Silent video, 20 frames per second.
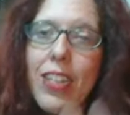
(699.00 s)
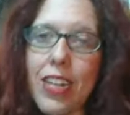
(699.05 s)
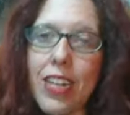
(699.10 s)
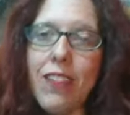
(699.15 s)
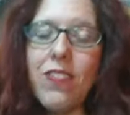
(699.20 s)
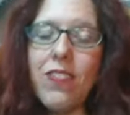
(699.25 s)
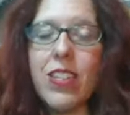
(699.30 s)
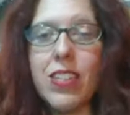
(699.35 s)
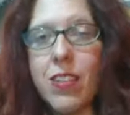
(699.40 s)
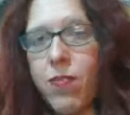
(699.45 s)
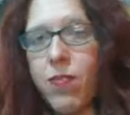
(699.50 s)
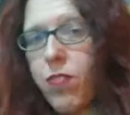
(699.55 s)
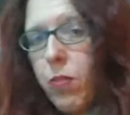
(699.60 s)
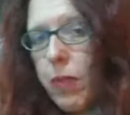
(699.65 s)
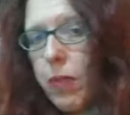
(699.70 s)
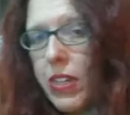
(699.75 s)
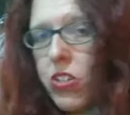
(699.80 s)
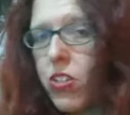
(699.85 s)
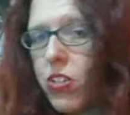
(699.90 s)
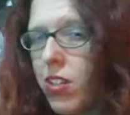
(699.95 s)
this
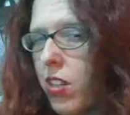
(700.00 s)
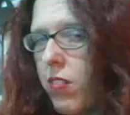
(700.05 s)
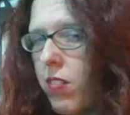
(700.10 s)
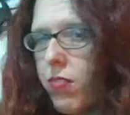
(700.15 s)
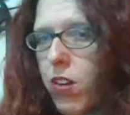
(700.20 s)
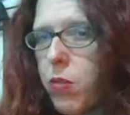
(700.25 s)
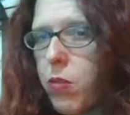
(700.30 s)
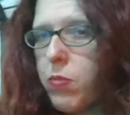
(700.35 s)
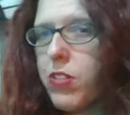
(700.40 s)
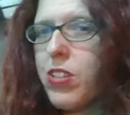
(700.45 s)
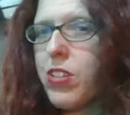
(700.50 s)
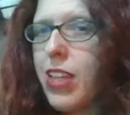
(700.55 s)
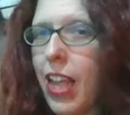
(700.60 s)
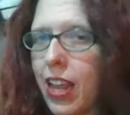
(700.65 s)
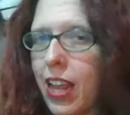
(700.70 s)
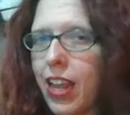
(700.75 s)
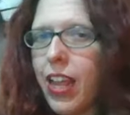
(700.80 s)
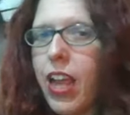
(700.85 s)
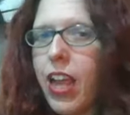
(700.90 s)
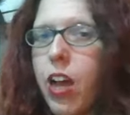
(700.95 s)
information to the farmers to kind of
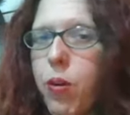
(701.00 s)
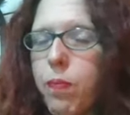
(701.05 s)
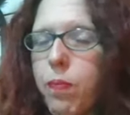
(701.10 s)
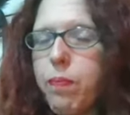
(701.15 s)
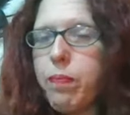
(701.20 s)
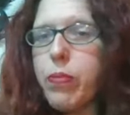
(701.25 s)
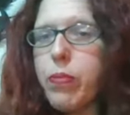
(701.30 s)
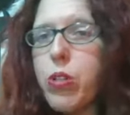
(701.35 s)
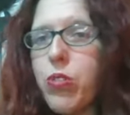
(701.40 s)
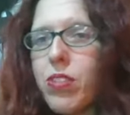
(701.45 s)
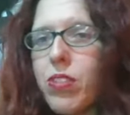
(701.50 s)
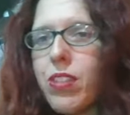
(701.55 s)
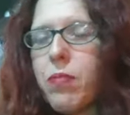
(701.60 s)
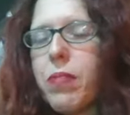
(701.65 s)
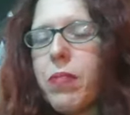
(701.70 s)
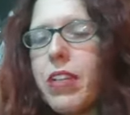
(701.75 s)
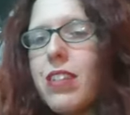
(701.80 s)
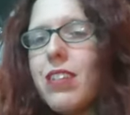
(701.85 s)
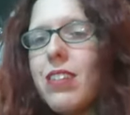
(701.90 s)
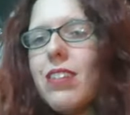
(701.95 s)
help boost them and
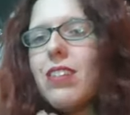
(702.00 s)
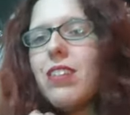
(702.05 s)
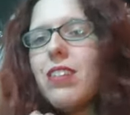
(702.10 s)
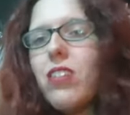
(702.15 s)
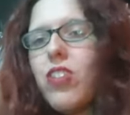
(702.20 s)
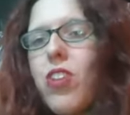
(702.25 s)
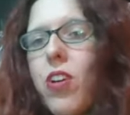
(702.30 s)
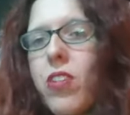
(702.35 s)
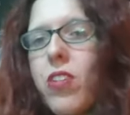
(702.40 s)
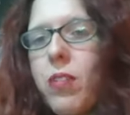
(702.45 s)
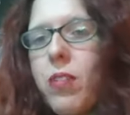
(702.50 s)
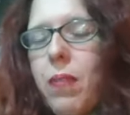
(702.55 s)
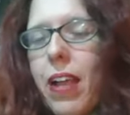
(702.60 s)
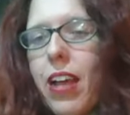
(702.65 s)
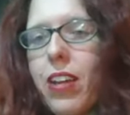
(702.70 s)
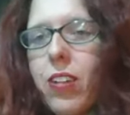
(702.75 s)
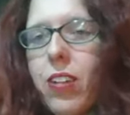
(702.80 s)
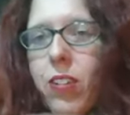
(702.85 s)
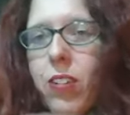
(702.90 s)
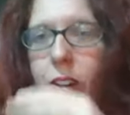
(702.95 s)
show them how to
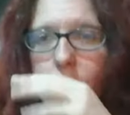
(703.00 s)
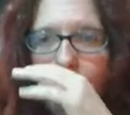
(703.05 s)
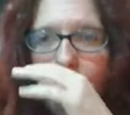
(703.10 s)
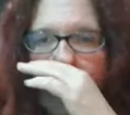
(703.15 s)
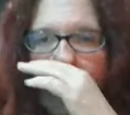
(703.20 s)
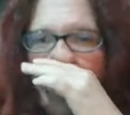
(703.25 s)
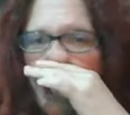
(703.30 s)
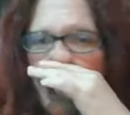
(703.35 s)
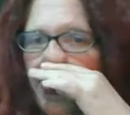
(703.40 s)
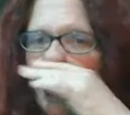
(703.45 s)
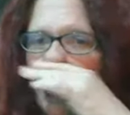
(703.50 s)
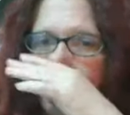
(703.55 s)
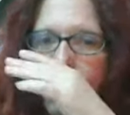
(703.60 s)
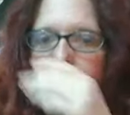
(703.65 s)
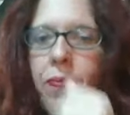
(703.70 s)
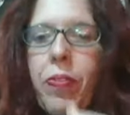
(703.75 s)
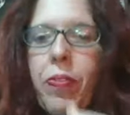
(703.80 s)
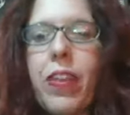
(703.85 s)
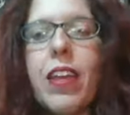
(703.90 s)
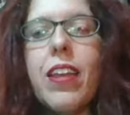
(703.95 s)
grow it.
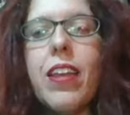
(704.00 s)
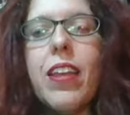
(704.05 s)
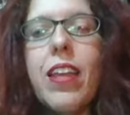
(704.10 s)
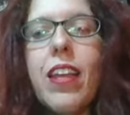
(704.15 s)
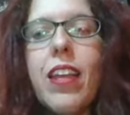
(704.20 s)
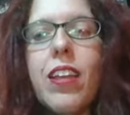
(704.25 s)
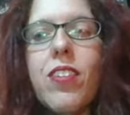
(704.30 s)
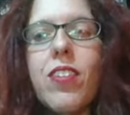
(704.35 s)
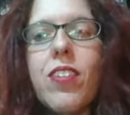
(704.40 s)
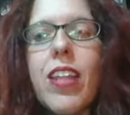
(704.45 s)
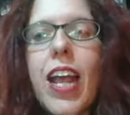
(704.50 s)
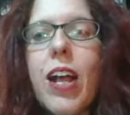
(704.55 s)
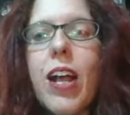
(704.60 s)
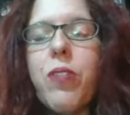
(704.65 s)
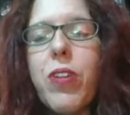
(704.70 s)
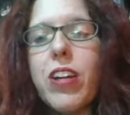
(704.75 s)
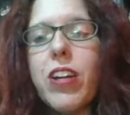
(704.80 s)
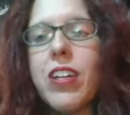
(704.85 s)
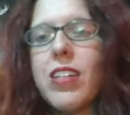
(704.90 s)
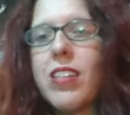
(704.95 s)
So now we're
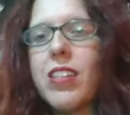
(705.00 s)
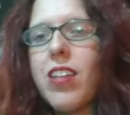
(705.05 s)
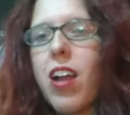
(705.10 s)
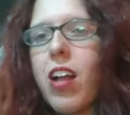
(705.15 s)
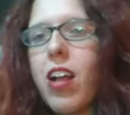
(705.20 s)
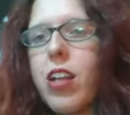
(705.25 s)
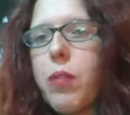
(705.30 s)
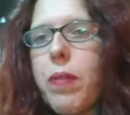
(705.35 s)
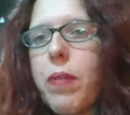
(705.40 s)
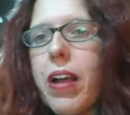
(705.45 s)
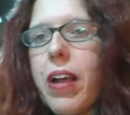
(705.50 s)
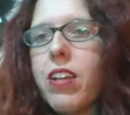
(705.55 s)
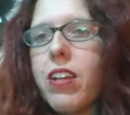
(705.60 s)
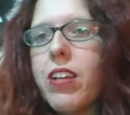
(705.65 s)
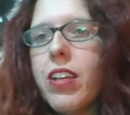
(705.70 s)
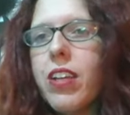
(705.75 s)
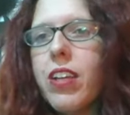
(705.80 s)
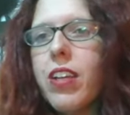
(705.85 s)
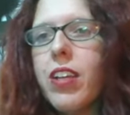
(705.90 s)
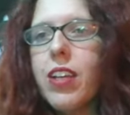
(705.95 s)
going to talk about
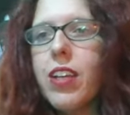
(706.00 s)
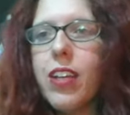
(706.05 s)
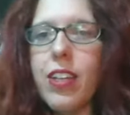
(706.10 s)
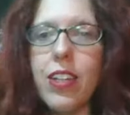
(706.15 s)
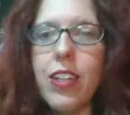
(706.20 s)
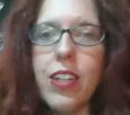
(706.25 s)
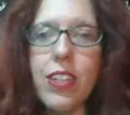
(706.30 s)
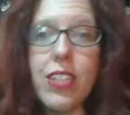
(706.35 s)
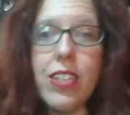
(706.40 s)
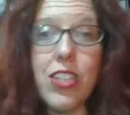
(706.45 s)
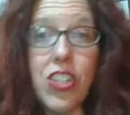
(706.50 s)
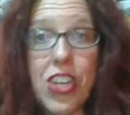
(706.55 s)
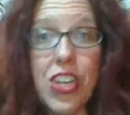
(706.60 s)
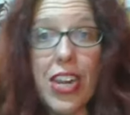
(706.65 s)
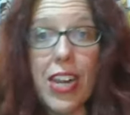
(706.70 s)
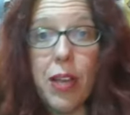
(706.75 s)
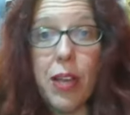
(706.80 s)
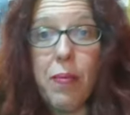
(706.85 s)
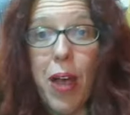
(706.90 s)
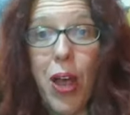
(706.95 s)

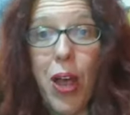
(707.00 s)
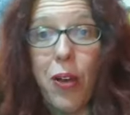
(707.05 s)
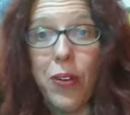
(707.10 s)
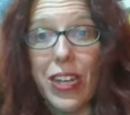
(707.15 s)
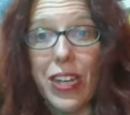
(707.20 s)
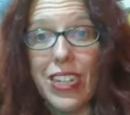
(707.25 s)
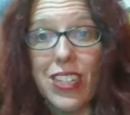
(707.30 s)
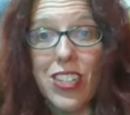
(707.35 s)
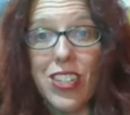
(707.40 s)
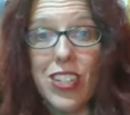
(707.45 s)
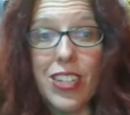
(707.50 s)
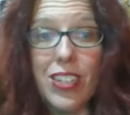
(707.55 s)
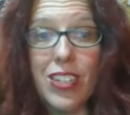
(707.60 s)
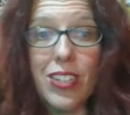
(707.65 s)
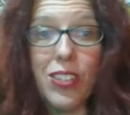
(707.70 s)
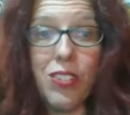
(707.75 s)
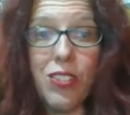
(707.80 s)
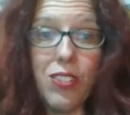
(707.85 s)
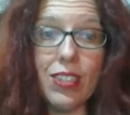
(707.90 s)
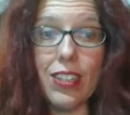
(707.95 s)
GMO issues.